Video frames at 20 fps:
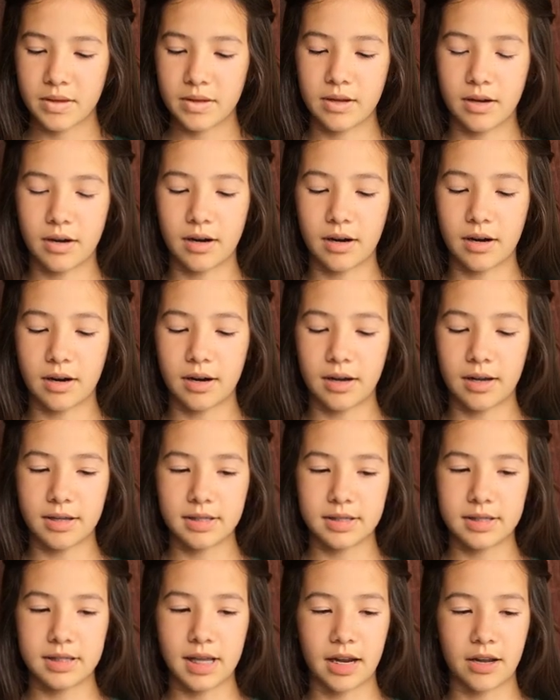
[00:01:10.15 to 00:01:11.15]
your
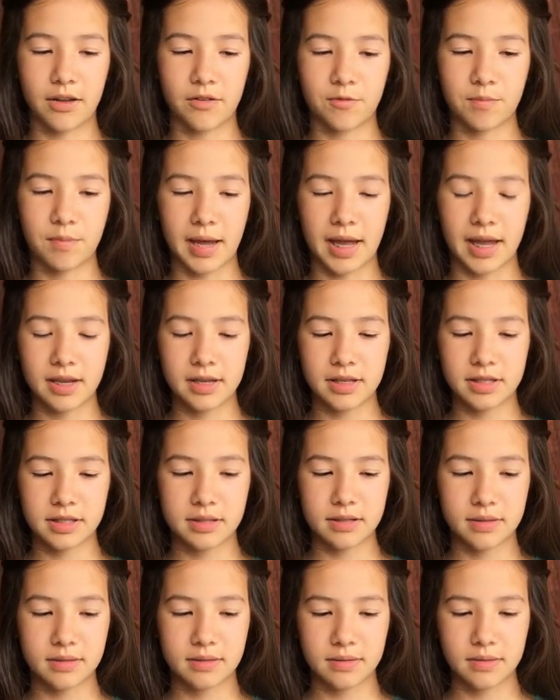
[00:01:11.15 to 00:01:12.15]
set of
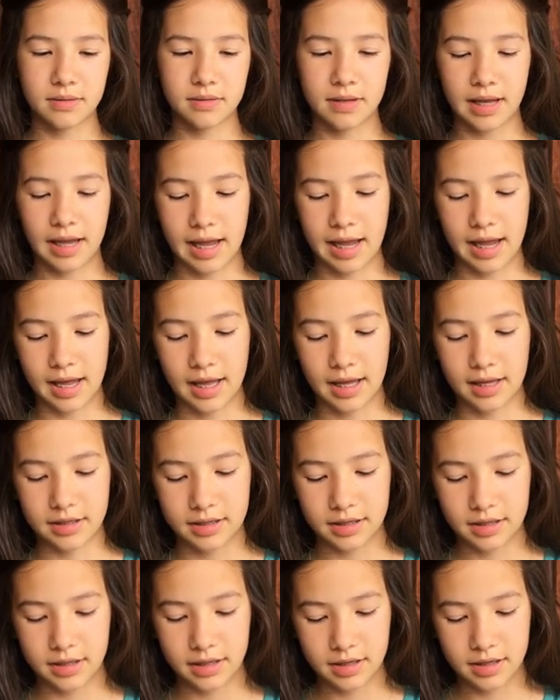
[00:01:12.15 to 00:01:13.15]
paints,
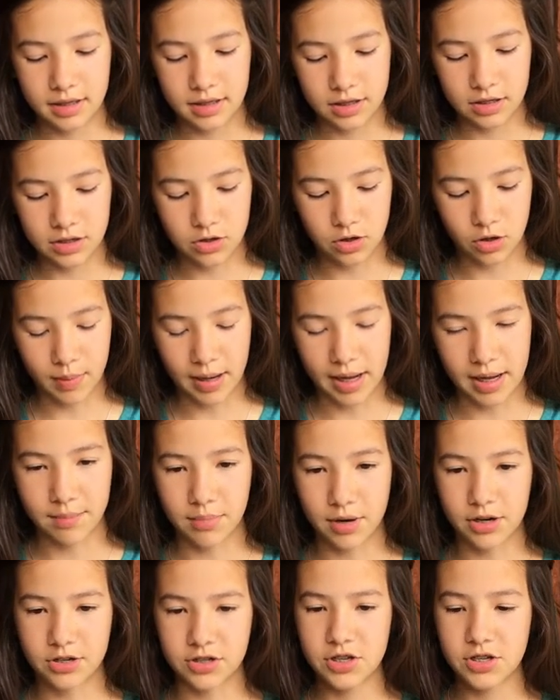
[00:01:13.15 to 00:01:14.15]
and your
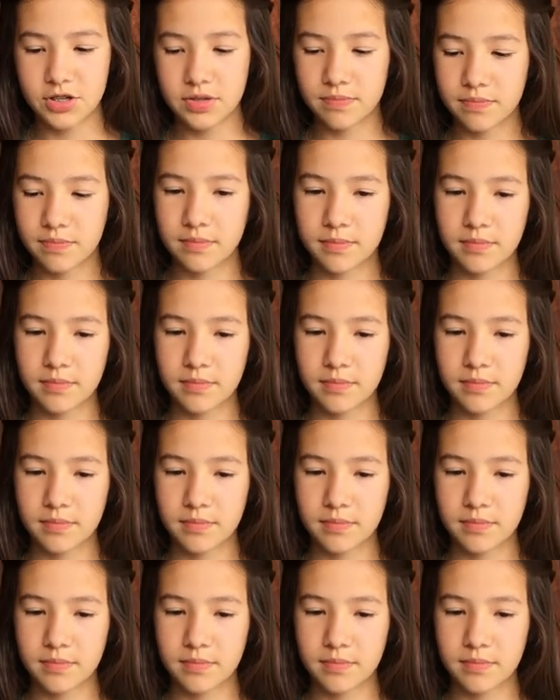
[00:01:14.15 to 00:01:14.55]
paintbrushes.